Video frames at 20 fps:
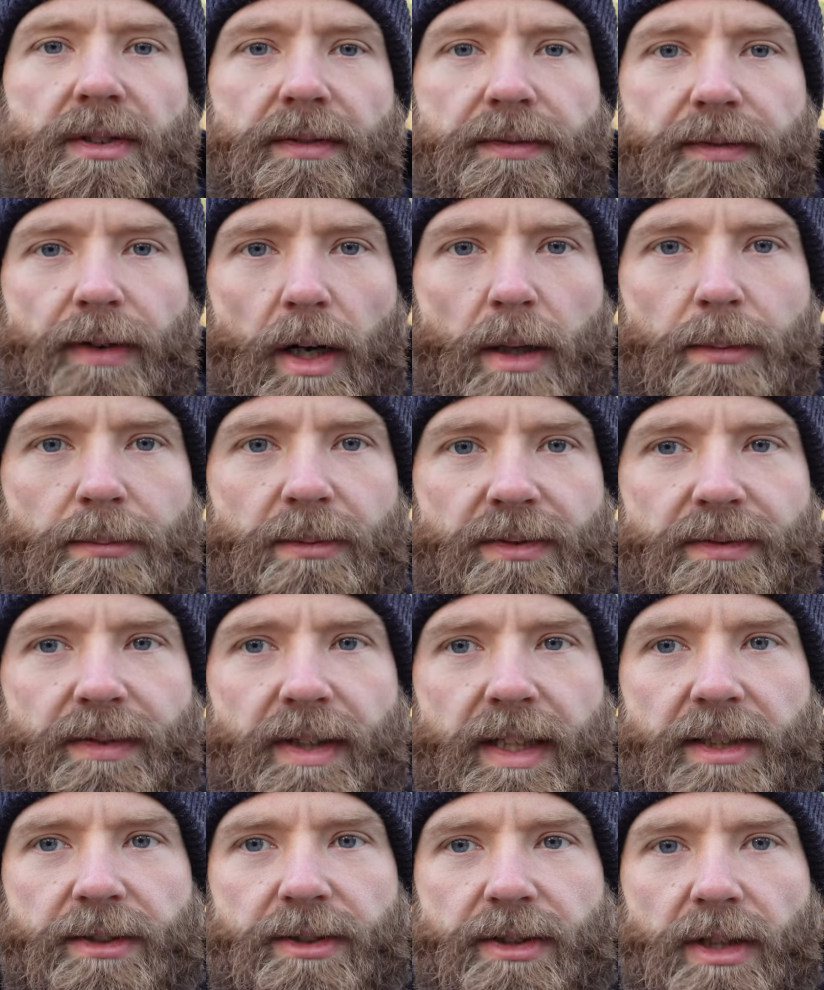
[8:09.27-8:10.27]
to farmed
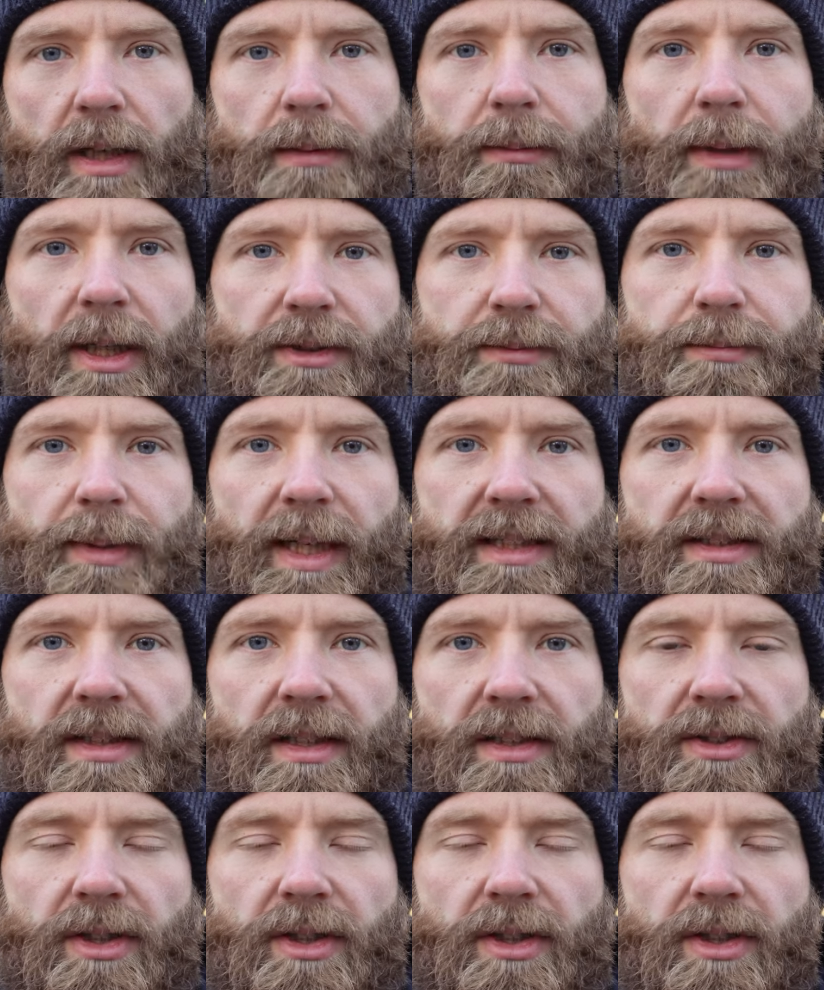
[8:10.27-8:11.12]
fish, are much better.